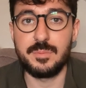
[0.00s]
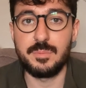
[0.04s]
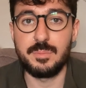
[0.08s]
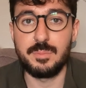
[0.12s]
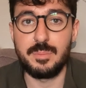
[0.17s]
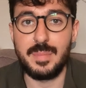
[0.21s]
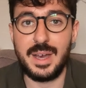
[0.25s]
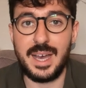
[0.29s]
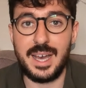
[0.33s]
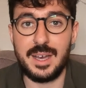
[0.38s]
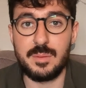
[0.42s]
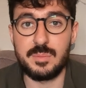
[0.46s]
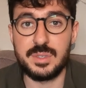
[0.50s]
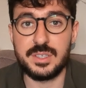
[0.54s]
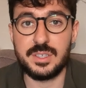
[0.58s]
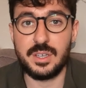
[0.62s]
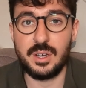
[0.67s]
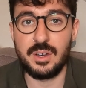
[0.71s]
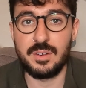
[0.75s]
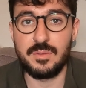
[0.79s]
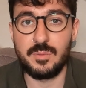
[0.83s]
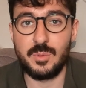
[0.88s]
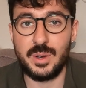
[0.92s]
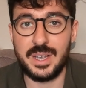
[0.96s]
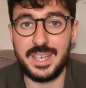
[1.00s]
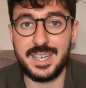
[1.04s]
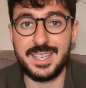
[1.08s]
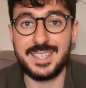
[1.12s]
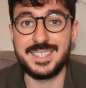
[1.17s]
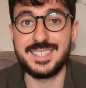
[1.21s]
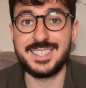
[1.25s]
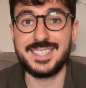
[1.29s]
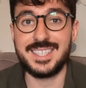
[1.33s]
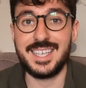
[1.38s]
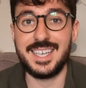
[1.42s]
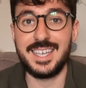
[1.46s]
maps of where you
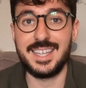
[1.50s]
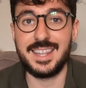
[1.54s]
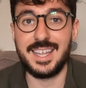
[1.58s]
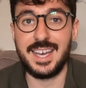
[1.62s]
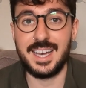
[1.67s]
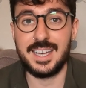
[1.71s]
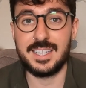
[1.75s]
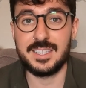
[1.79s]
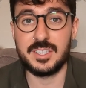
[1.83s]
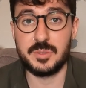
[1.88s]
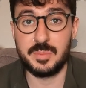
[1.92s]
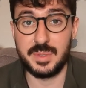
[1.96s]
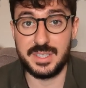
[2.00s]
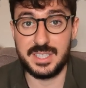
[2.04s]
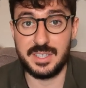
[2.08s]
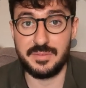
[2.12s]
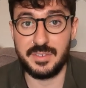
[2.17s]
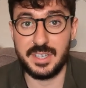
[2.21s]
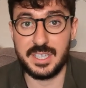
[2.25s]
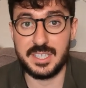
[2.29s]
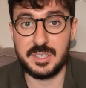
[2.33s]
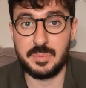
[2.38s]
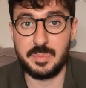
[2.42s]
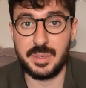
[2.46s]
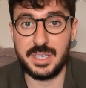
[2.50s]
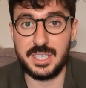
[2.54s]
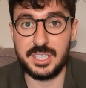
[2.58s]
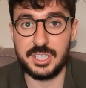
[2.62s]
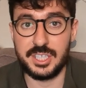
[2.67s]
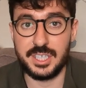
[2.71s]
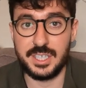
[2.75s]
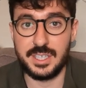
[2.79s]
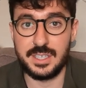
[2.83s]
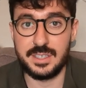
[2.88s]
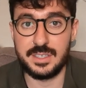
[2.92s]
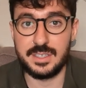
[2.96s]
can see that specific
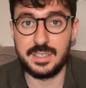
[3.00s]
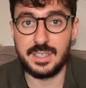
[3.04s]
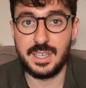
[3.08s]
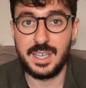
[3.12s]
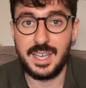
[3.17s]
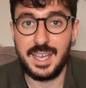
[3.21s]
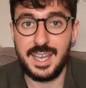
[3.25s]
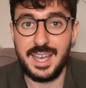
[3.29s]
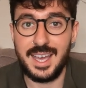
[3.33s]
species,